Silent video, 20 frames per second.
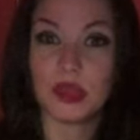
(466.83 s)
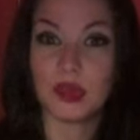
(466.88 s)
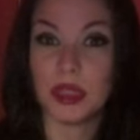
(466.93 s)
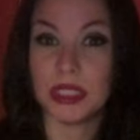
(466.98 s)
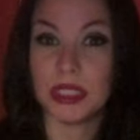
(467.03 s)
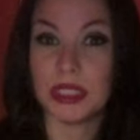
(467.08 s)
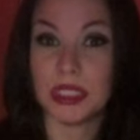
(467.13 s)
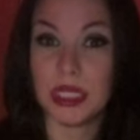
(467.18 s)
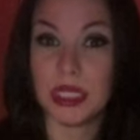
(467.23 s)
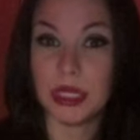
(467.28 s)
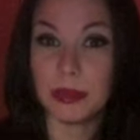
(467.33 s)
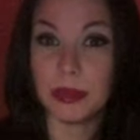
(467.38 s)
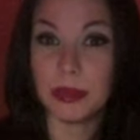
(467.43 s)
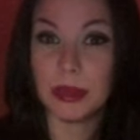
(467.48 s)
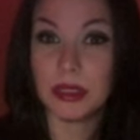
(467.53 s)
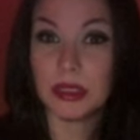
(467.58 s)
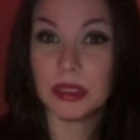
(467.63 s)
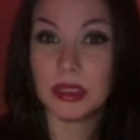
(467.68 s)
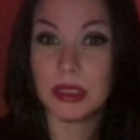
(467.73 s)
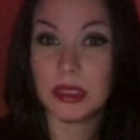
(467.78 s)
run deep,
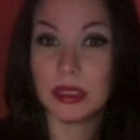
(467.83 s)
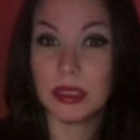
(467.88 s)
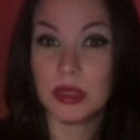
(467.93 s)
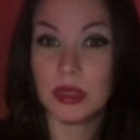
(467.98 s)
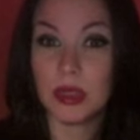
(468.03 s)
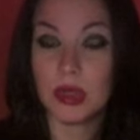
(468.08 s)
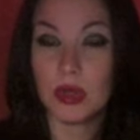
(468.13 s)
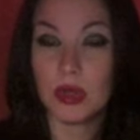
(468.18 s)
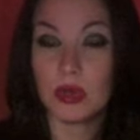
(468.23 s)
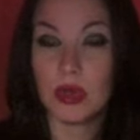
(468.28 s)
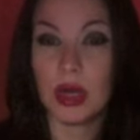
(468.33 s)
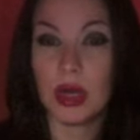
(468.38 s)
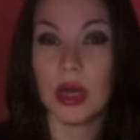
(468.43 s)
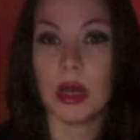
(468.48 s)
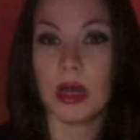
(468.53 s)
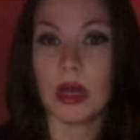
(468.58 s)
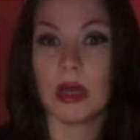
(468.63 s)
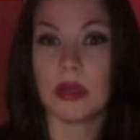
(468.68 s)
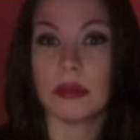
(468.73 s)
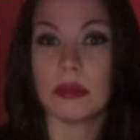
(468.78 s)
you
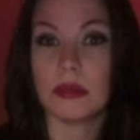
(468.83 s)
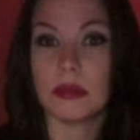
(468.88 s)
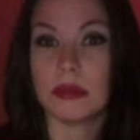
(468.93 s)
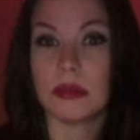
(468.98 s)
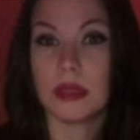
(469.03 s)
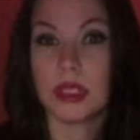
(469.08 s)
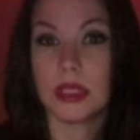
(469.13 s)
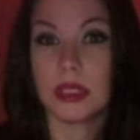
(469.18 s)
know.